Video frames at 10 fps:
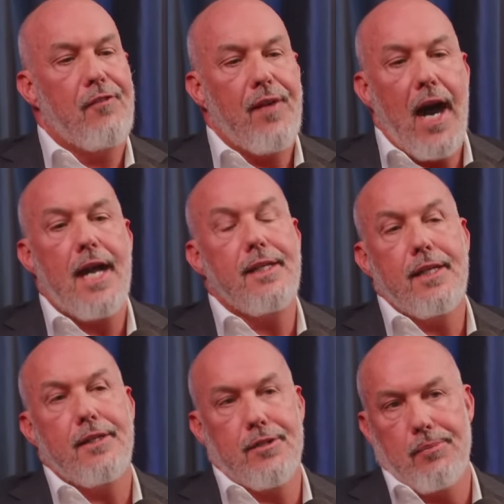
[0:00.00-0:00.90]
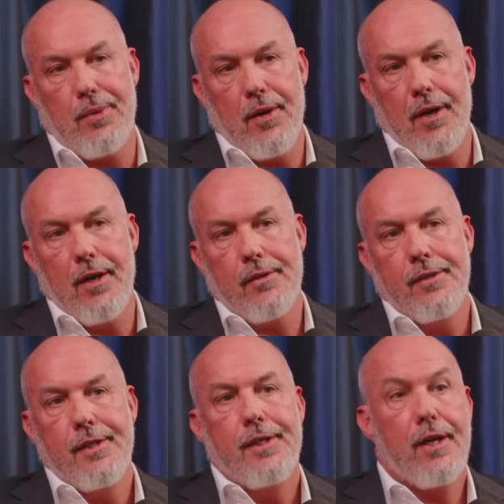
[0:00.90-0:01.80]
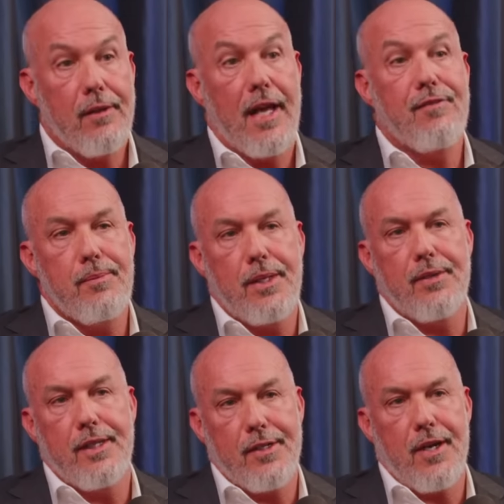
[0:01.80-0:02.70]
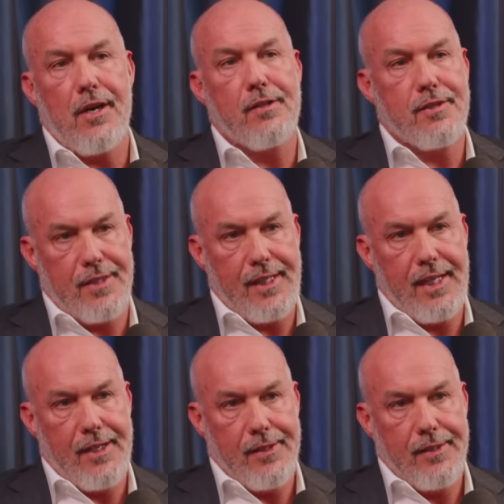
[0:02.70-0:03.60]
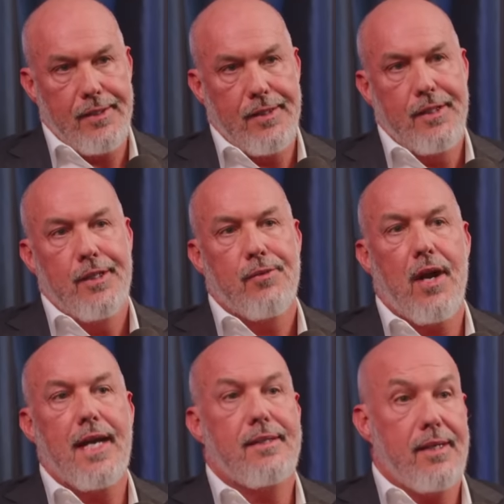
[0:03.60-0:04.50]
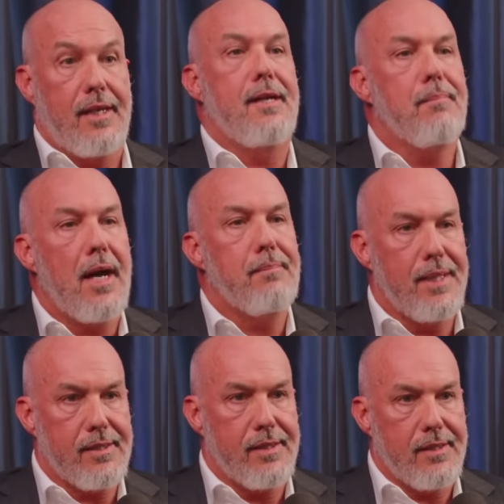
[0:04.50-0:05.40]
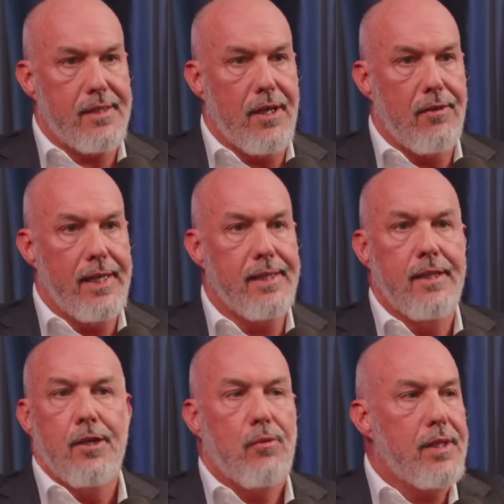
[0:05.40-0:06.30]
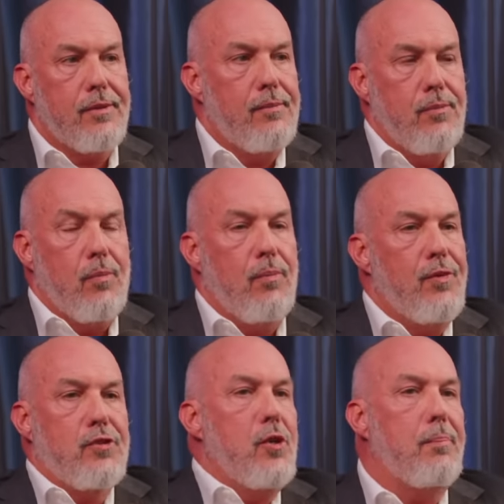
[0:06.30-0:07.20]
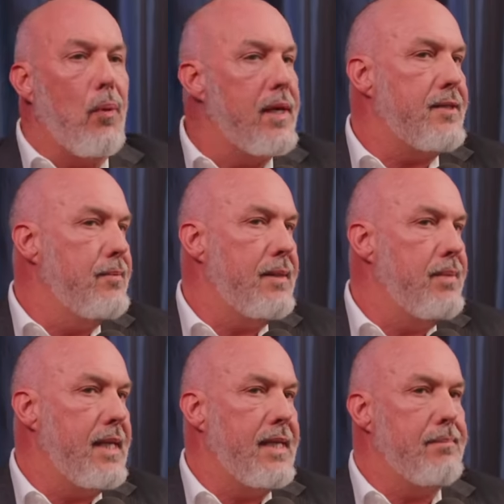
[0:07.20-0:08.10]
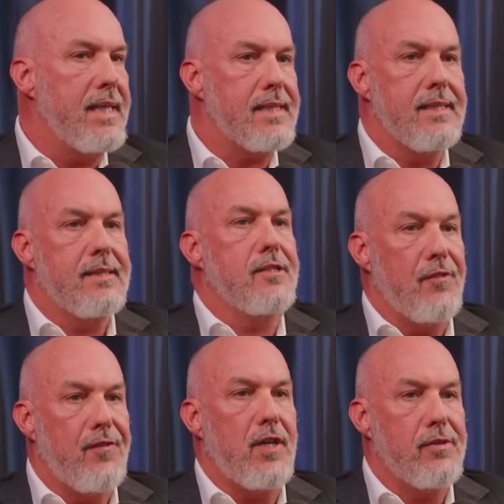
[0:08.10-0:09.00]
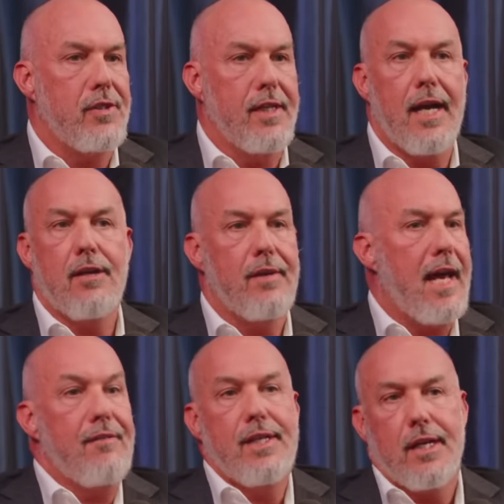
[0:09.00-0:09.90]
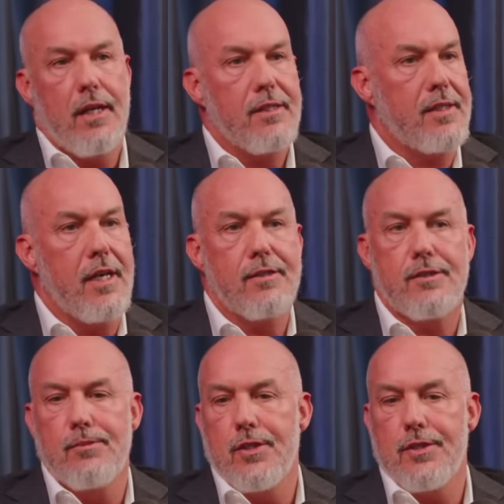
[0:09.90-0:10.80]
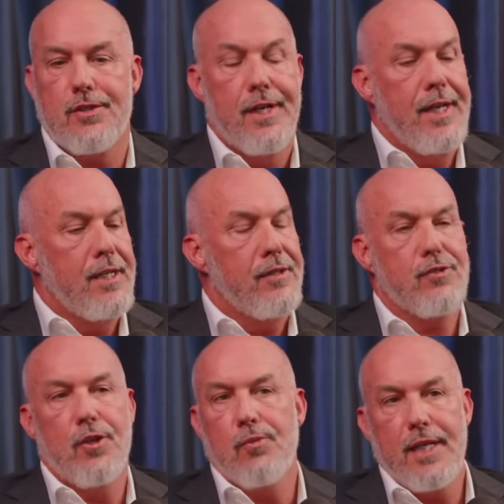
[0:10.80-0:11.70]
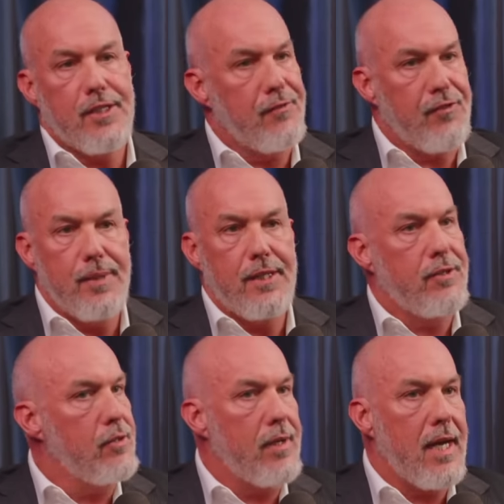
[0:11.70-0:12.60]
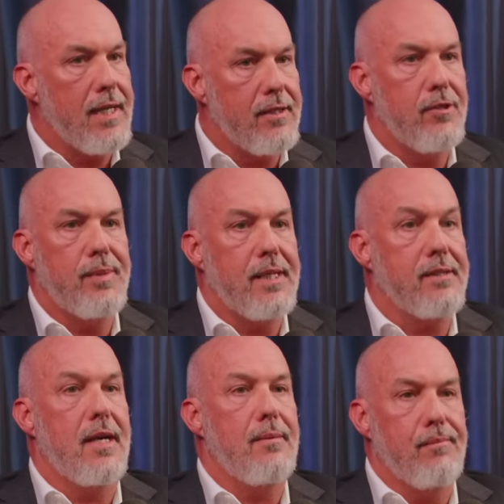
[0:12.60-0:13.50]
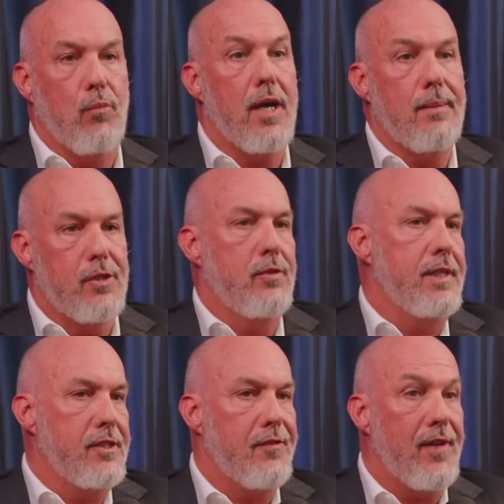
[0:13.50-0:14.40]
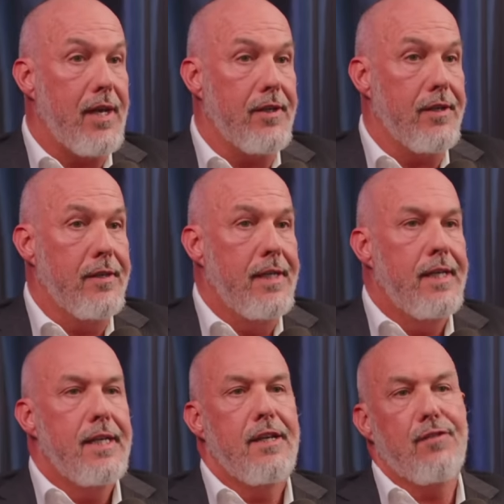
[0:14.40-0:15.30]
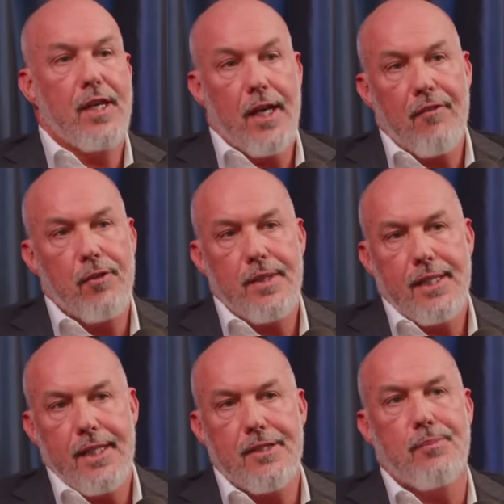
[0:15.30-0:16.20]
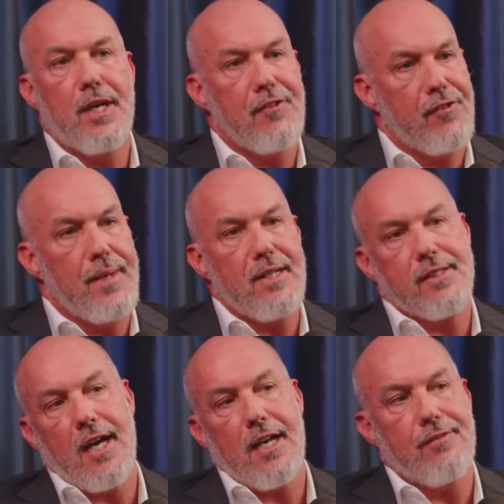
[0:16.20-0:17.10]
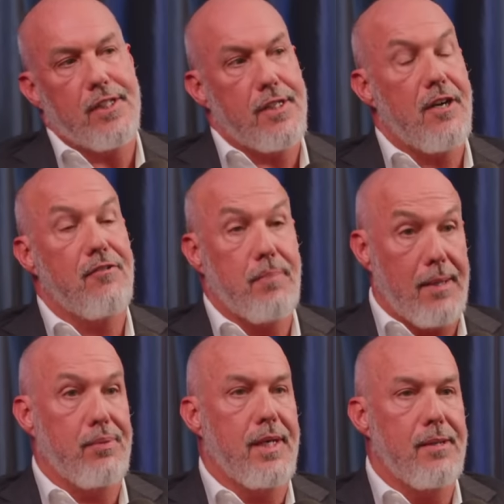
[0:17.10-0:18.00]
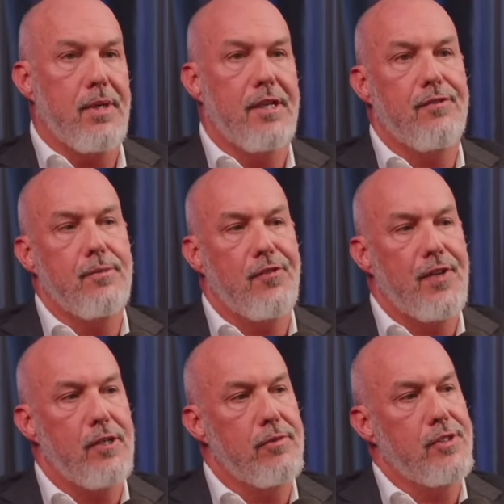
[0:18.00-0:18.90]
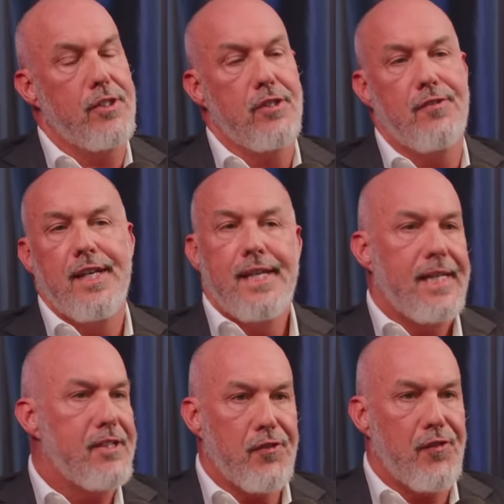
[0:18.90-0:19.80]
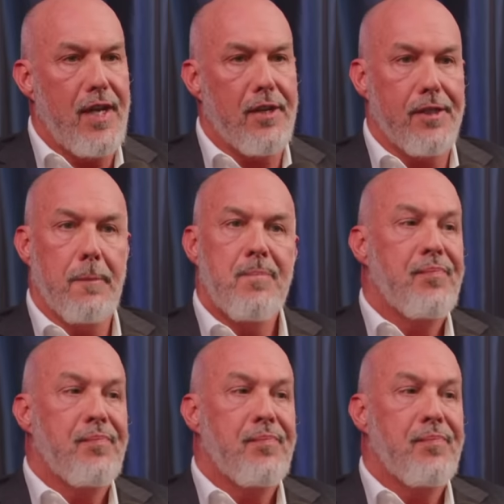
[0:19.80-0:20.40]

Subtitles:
I needed to borrow $11 million a year, right, to keep my business going, there's no point to me being in business. It's a falsehood. I don't have any customers. There's no reason for me to do what I do because what I'm doing is a failure. If the government needs money from outside of itself by printing money from the Federal Reserve, it's a failure.